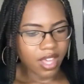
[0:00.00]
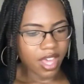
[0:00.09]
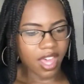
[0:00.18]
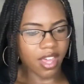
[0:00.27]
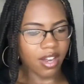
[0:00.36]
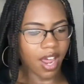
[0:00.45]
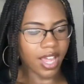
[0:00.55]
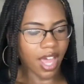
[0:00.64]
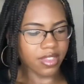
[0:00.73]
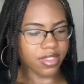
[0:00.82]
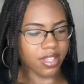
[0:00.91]
And I
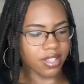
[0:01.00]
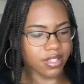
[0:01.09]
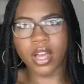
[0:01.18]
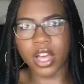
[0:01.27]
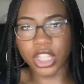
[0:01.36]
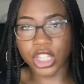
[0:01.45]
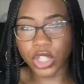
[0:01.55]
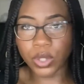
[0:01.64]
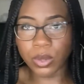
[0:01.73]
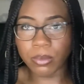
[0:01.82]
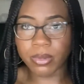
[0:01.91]
got this
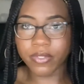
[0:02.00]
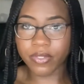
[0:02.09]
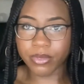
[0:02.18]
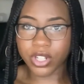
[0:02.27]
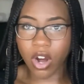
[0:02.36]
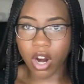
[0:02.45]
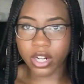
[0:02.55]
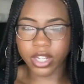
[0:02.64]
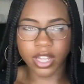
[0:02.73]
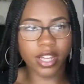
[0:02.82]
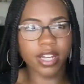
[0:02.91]
cube from
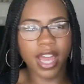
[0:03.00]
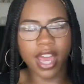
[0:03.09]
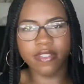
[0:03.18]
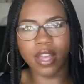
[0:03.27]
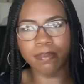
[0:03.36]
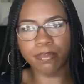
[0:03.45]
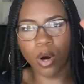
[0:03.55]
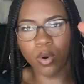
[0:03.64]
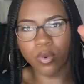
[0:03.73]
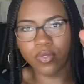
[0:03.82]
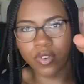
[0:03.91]
Target, and it has like
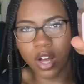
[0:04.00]
both